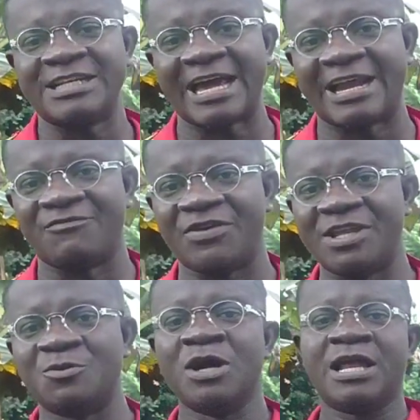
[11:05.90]
to any other
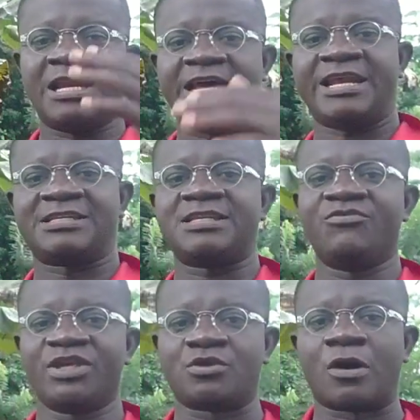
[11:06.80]
video. Let us
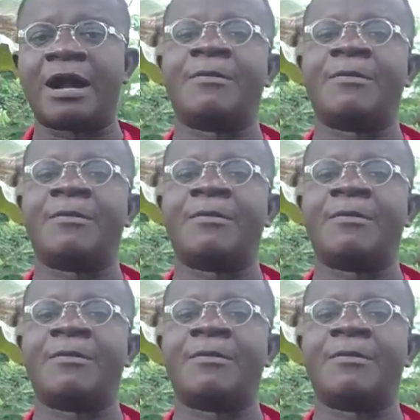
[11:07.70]
even talk